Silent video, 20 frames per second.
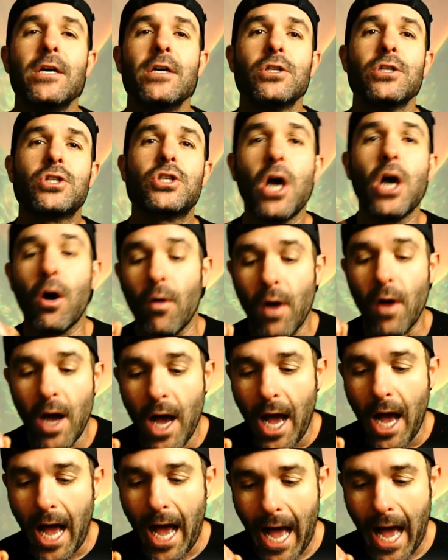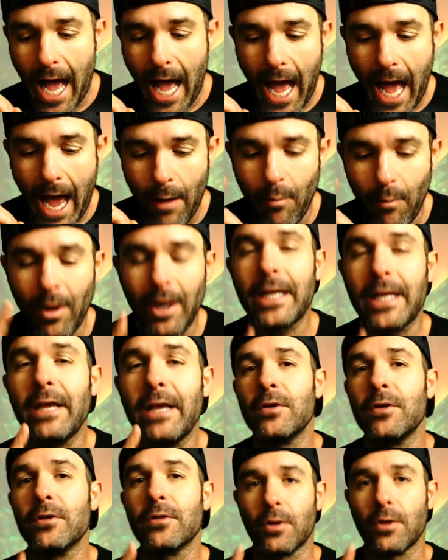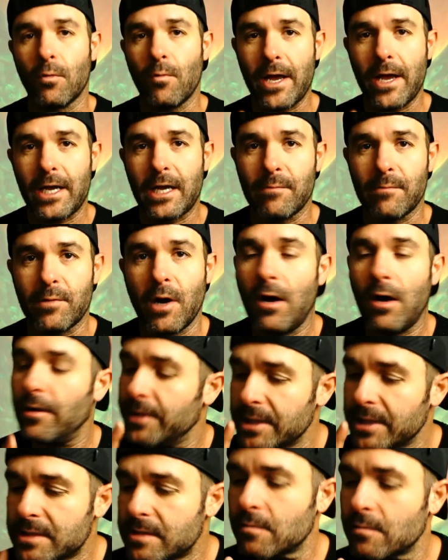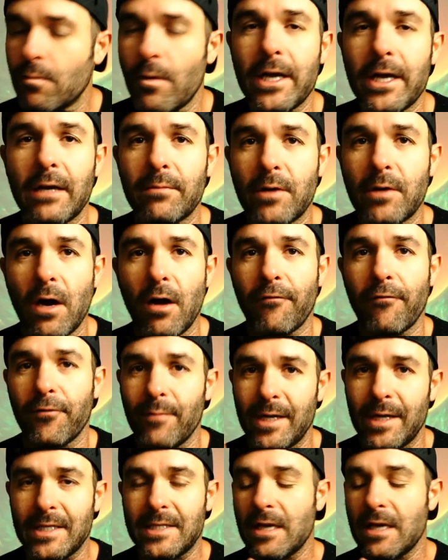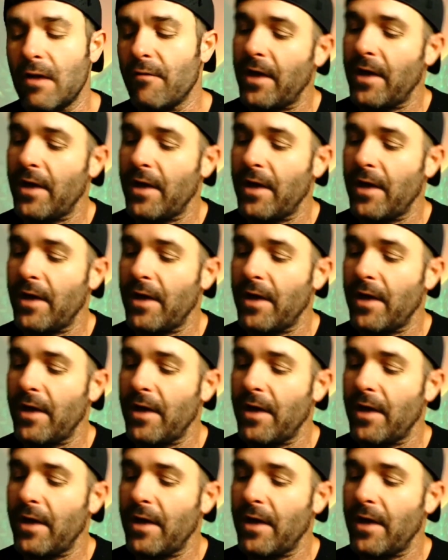So I want to give you a little wake-up call, and this is a wake-up call for myself.